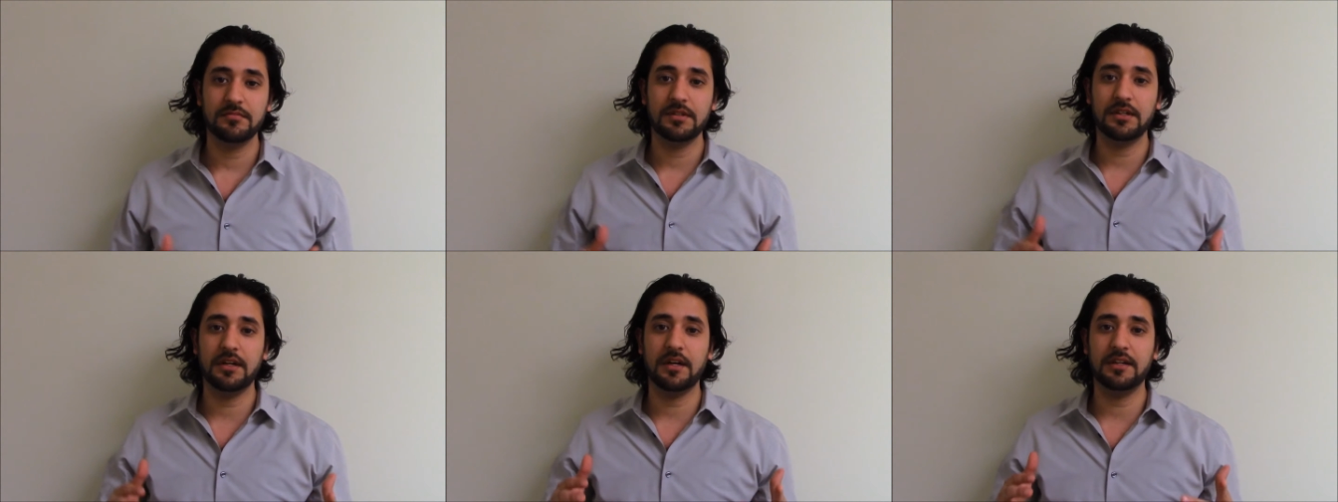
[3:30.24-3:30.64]

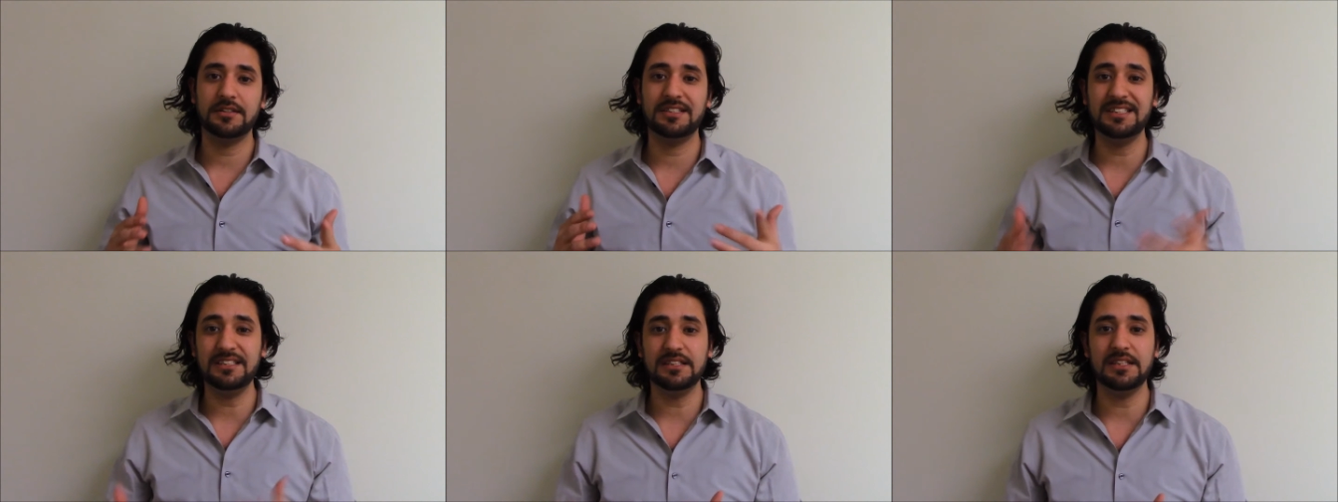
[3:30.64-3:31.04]
Uh,
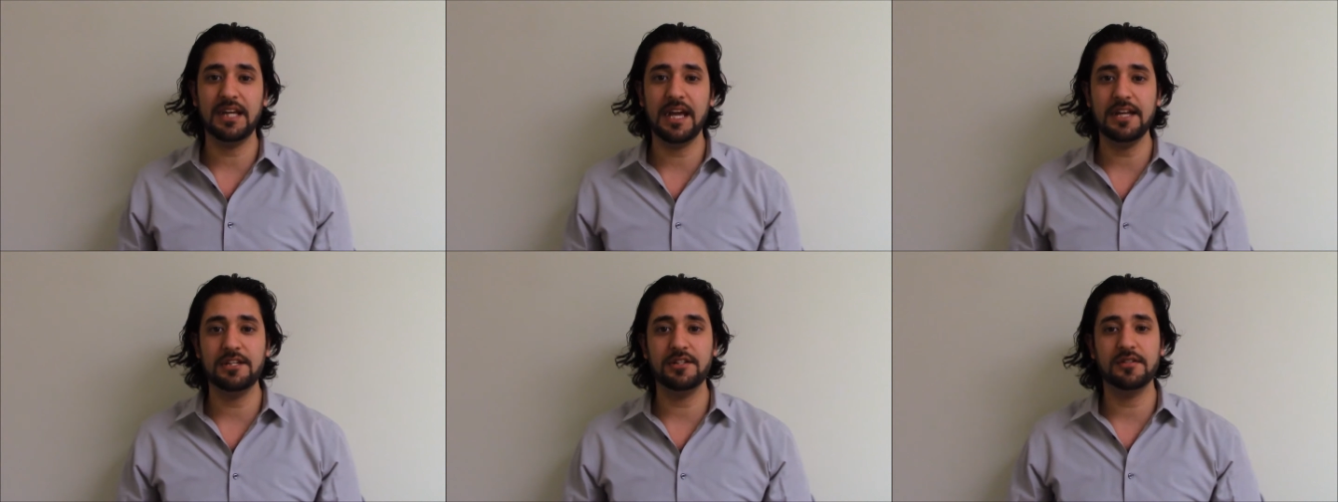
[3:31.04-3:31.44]
seasoned
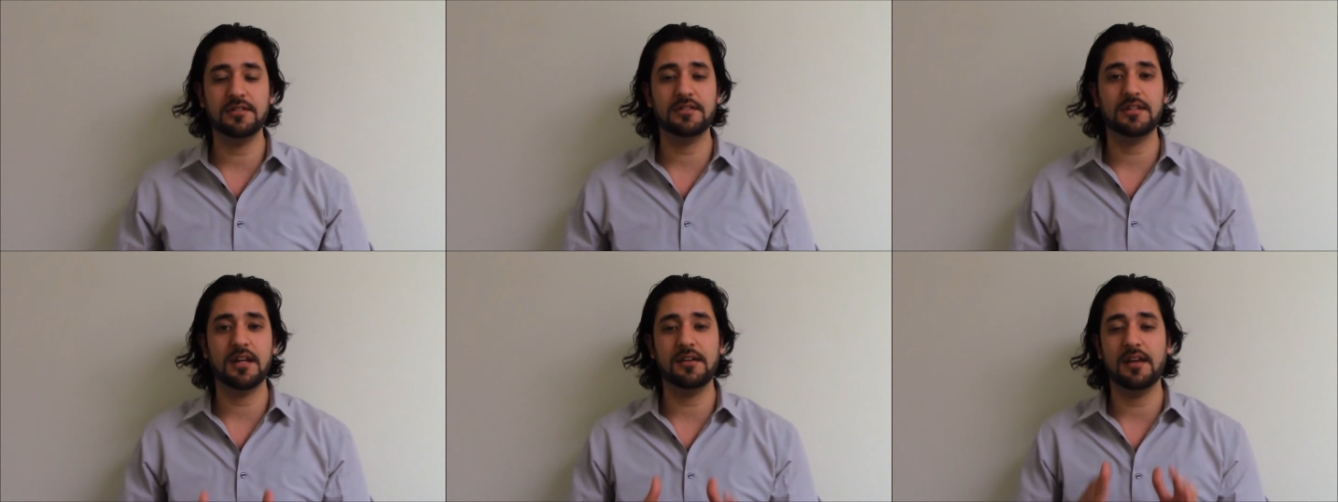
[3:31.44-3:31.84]

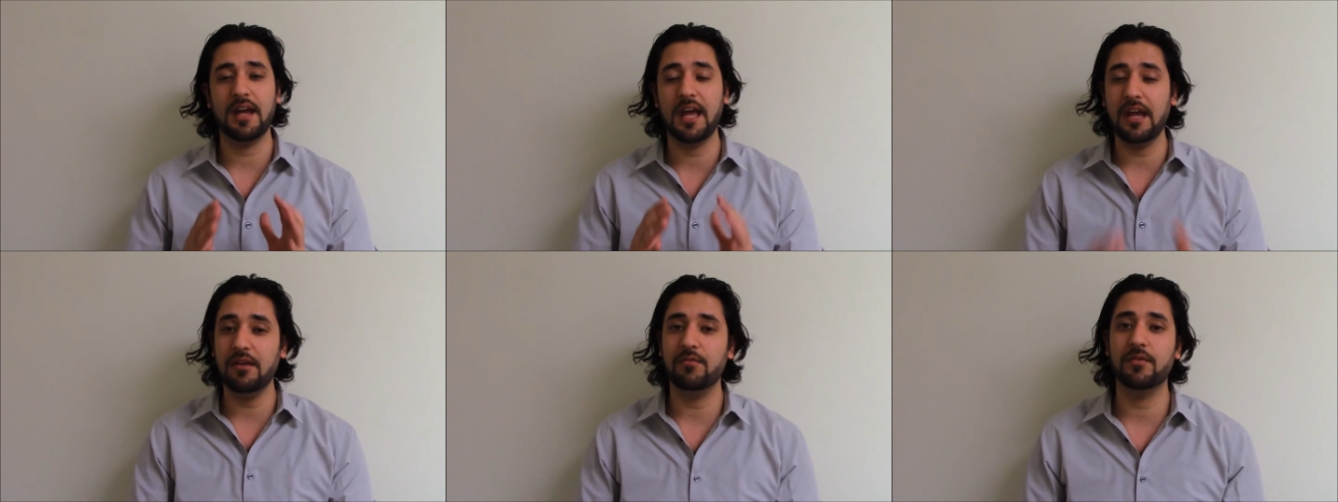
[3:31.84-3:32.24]
agents tend to
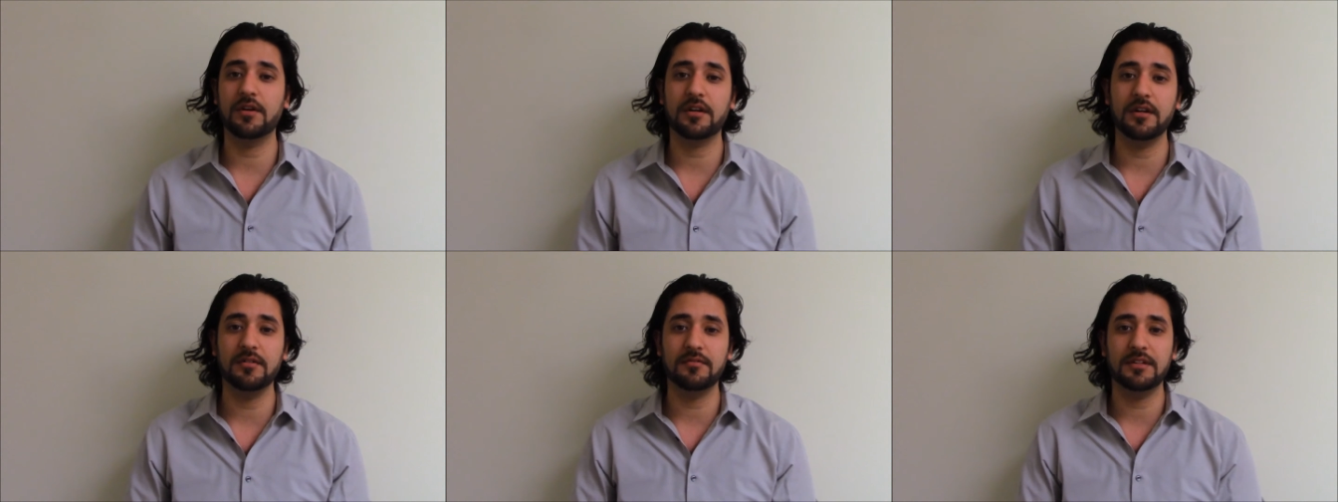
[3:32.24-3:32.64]
hate
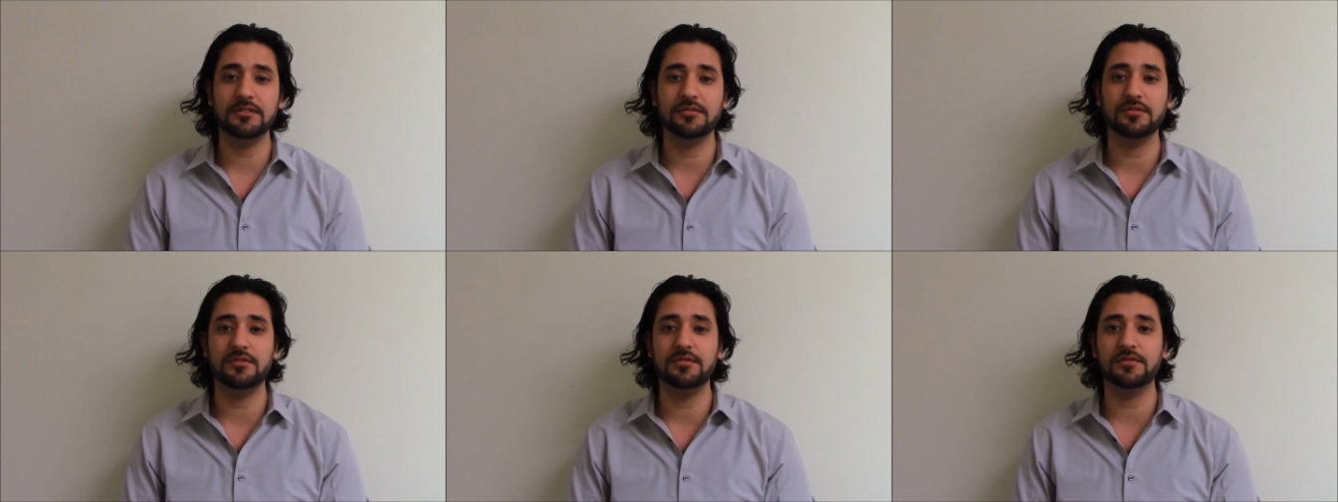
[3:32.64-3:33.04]
working
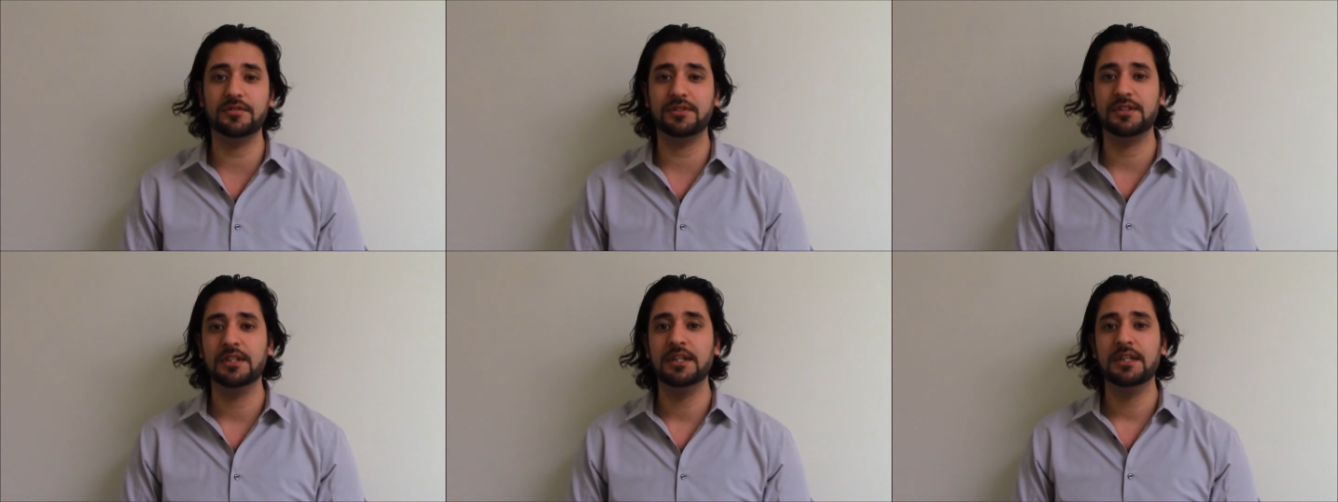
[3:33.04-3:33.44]

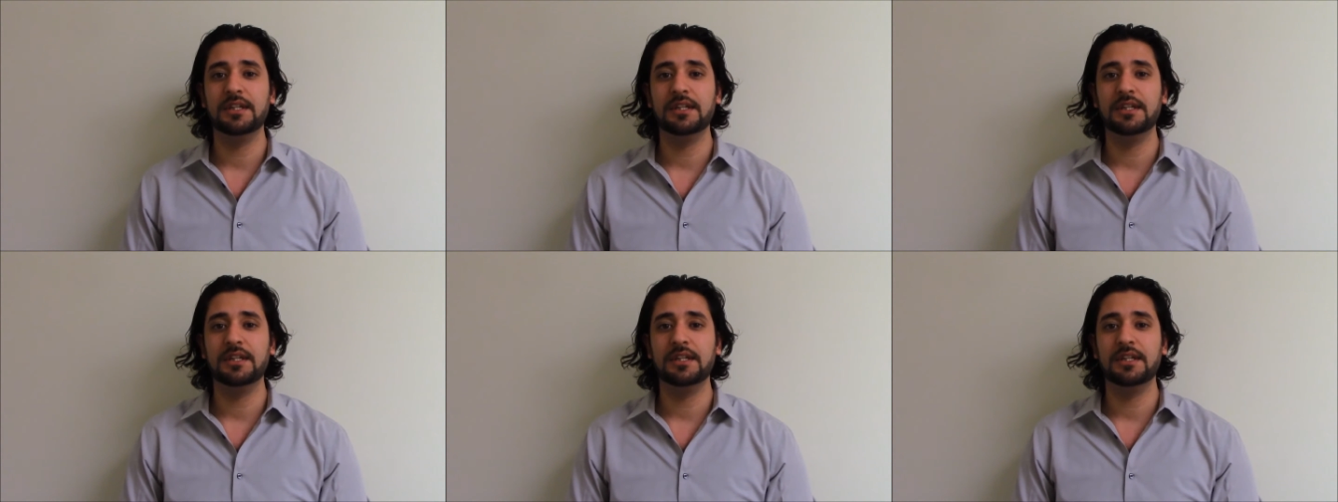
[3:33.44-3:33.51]
rentals